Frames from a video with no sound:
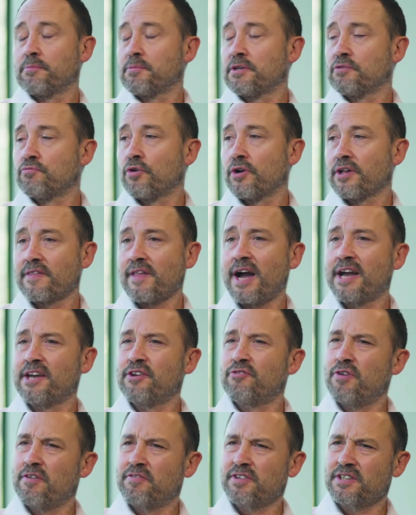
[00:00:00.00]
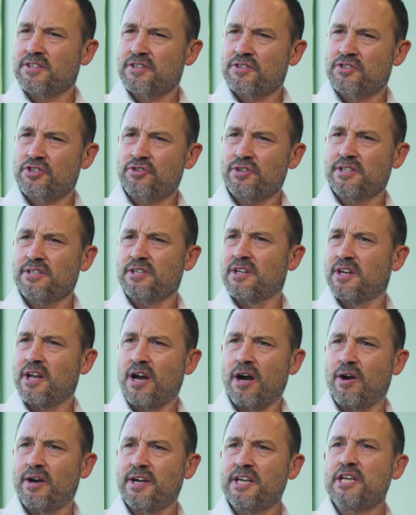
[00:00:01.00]
to be running that in Rivington Street in
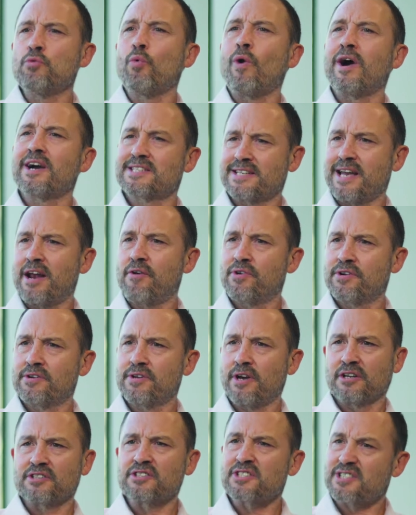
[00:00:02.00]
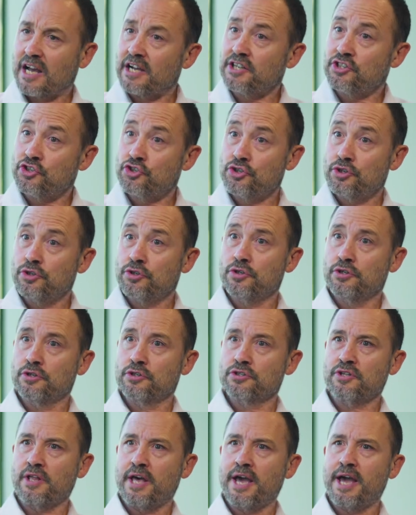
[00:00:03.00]
our EY Seren, our design
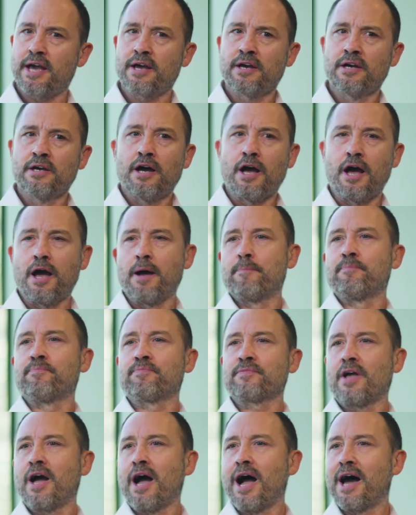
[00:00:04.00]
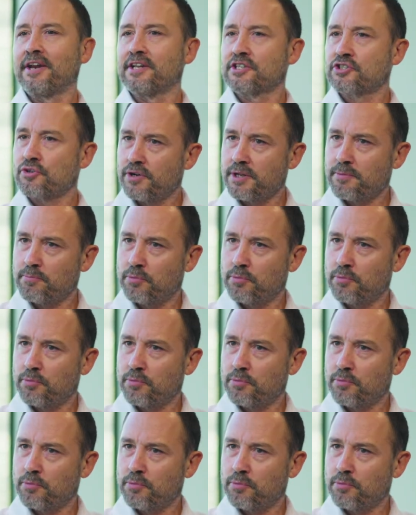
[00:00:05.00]
studios there. And it's a really